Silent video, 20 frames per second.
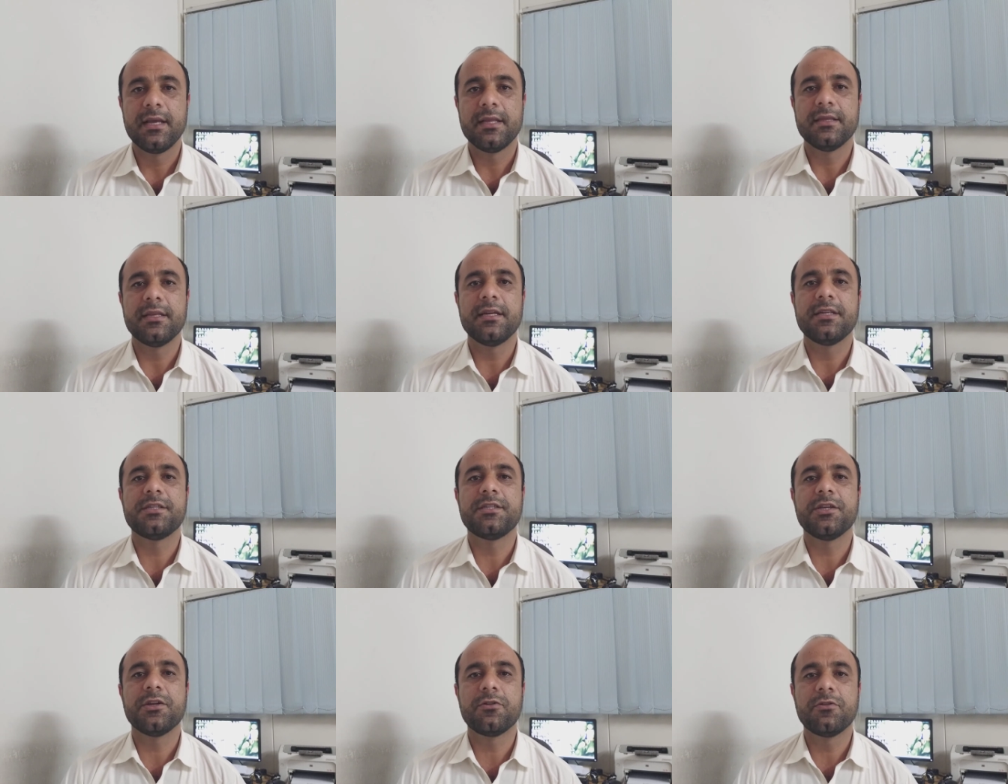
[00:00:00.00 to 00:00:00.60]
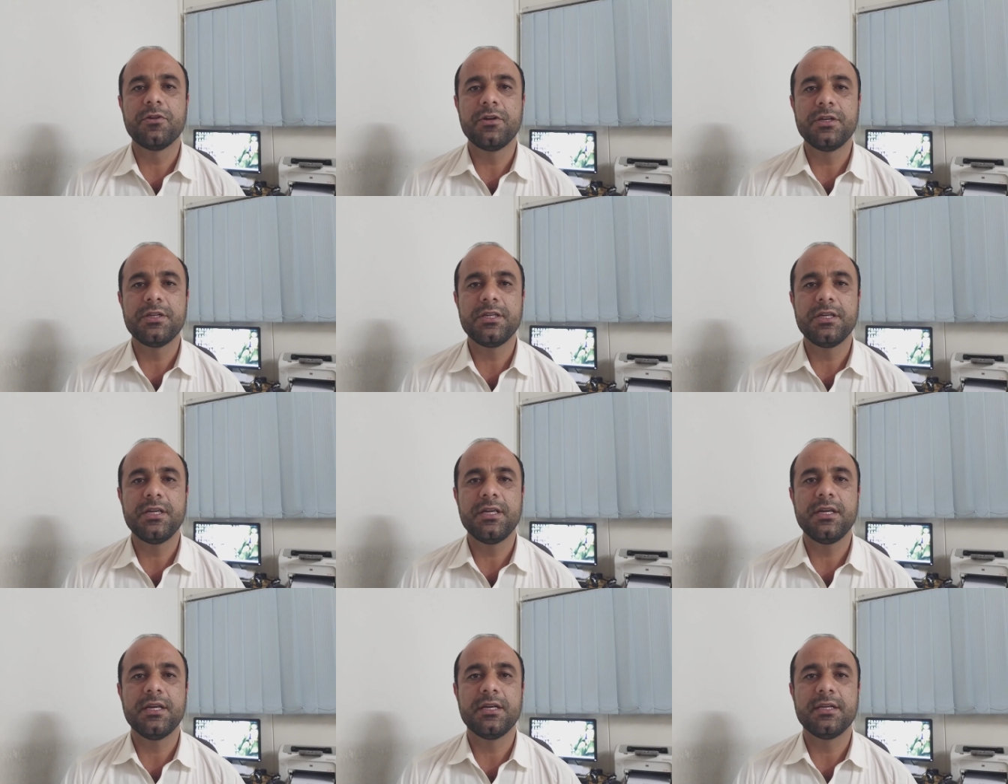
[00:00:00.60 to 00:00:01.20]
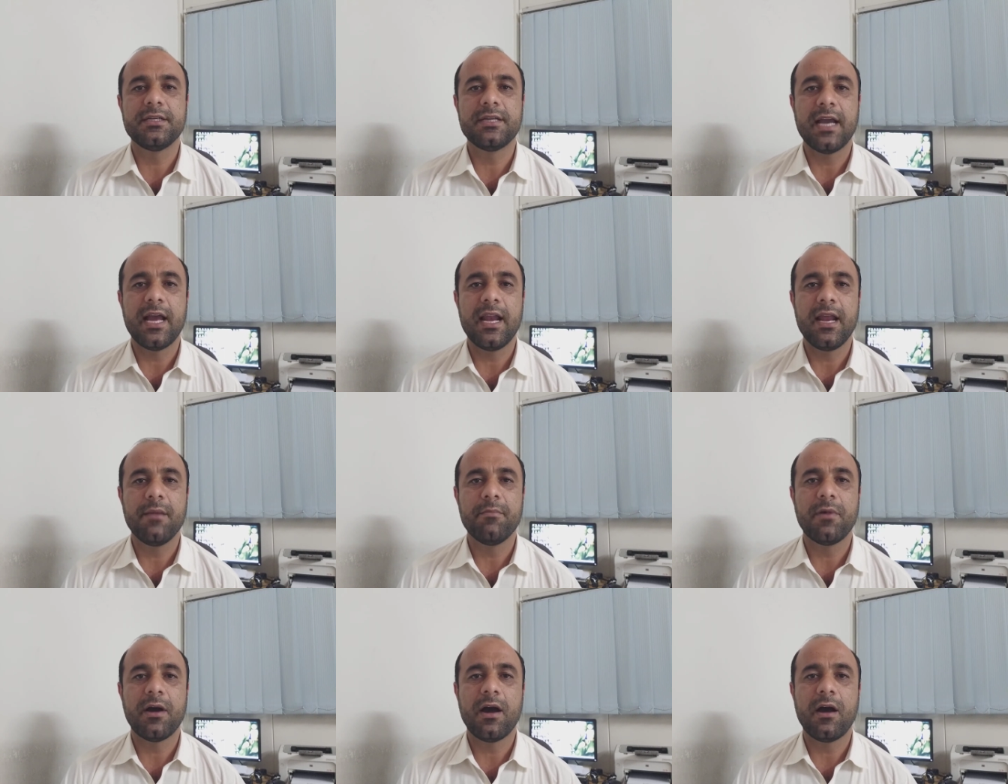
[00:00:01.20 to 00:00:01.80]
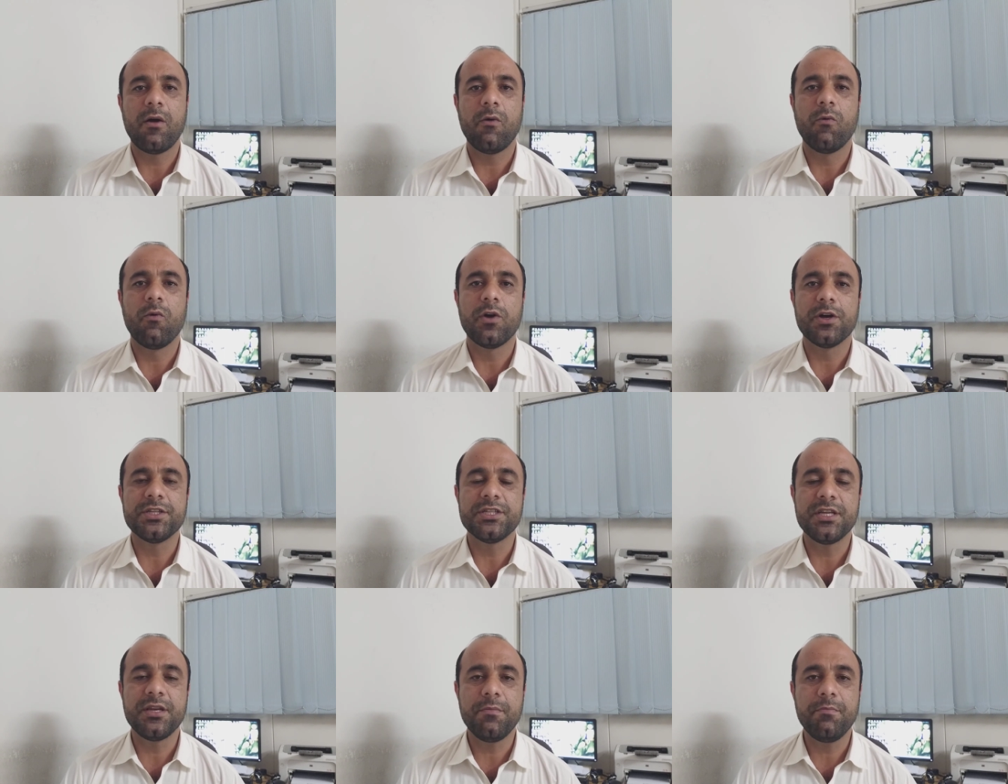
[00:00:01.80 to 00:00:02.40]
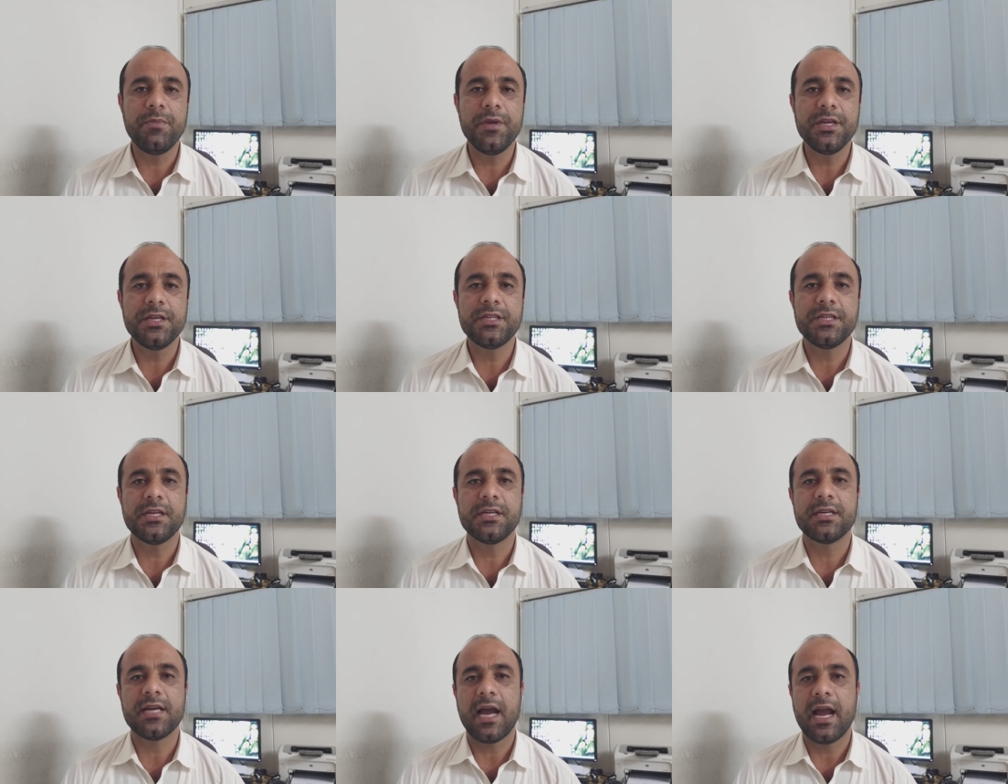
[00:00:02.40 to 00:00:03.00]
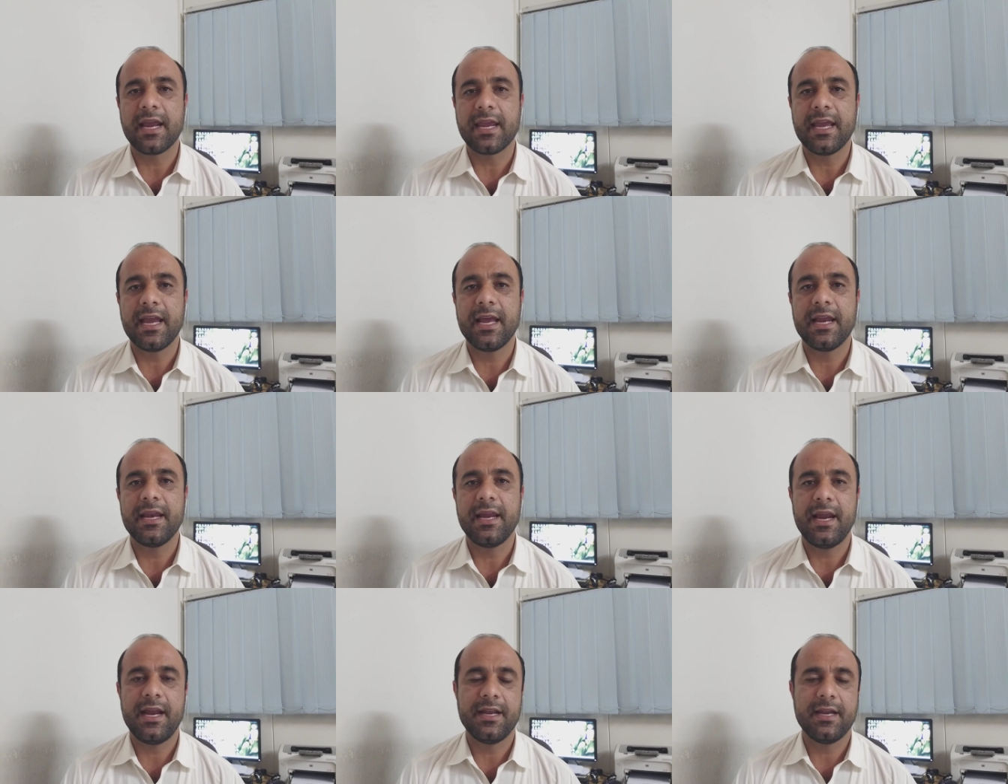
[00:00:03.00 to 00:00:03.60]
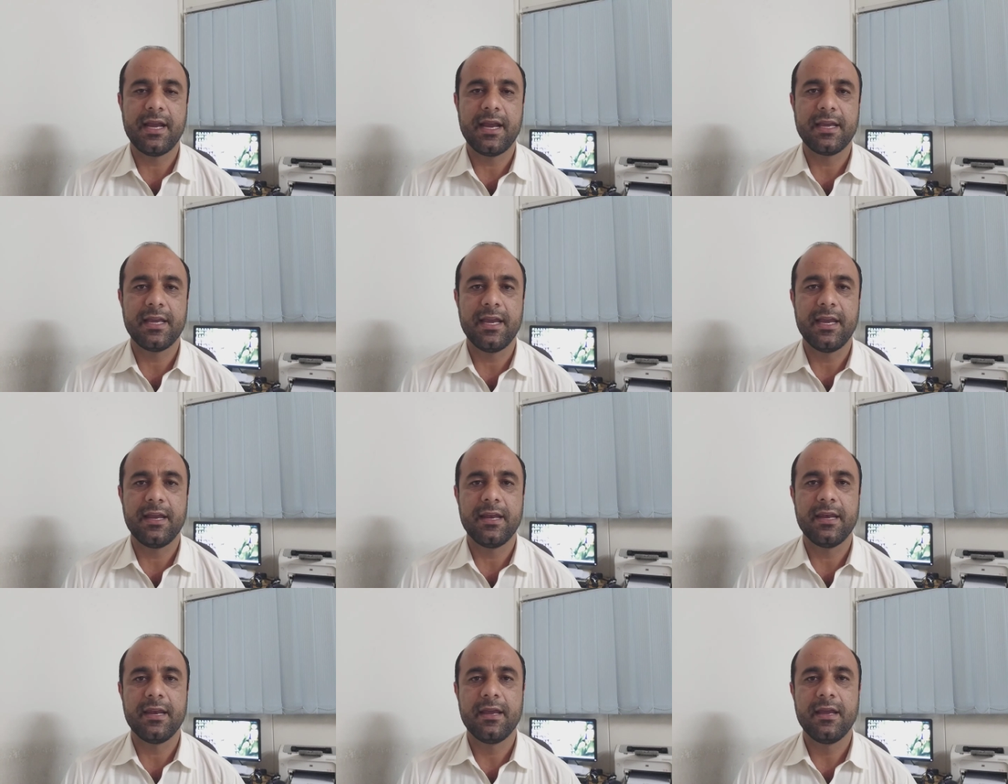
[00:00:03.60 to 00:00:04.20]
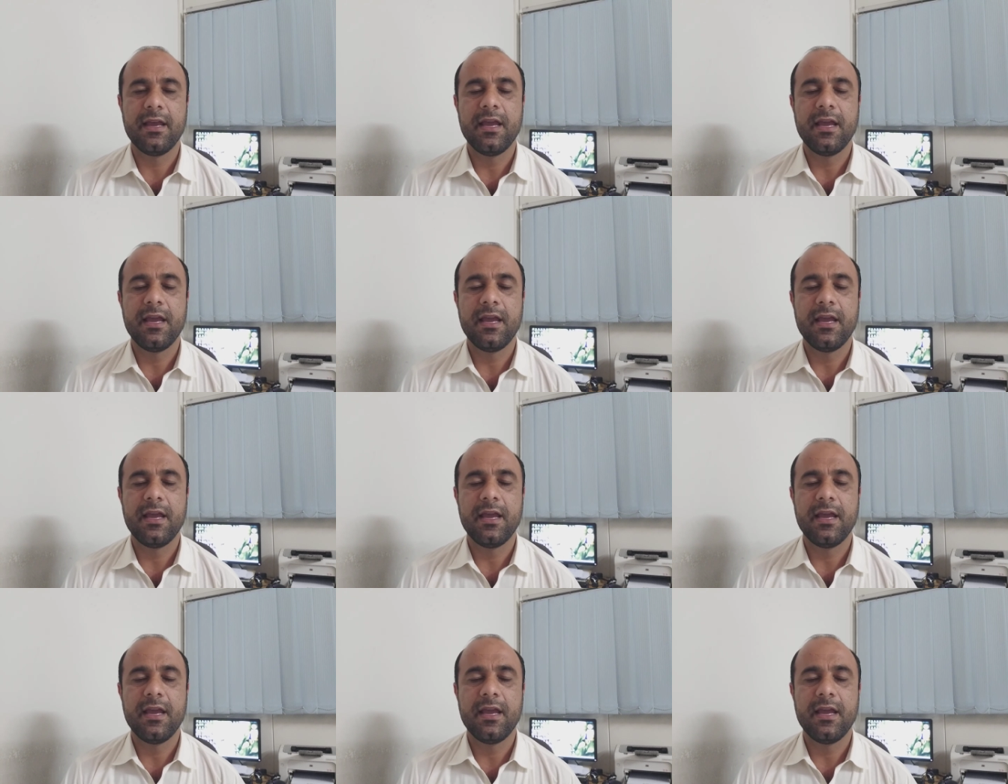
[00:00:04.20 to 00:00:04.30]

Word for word: that security dilemma was repeated again and again.